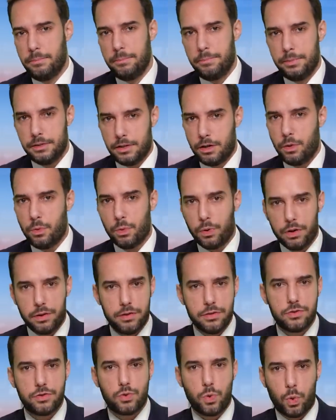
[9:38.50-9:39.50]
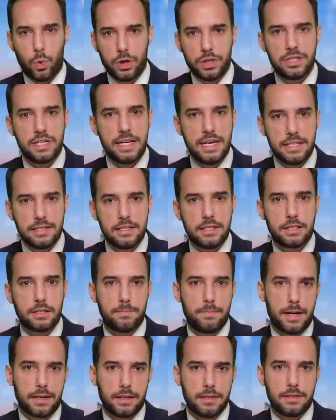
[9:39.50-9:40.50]
But don't worry, this shortage isn't
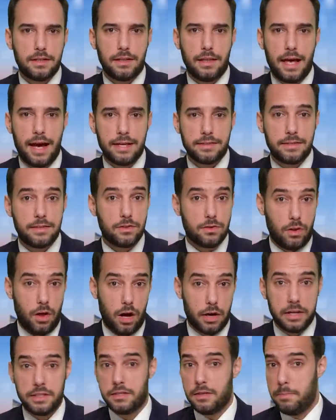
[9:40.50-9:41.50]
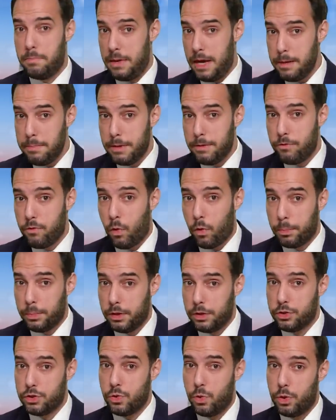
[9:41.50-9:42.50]
expected to last as long as the baby
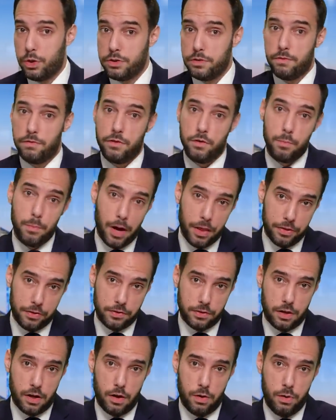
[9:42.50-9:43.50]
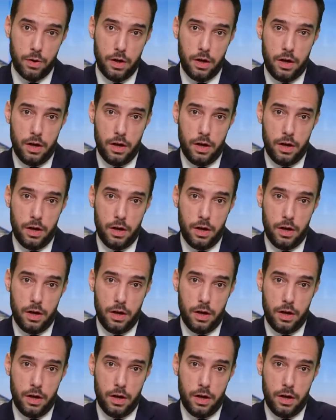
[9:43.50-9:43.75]
formula shortage a few months ago.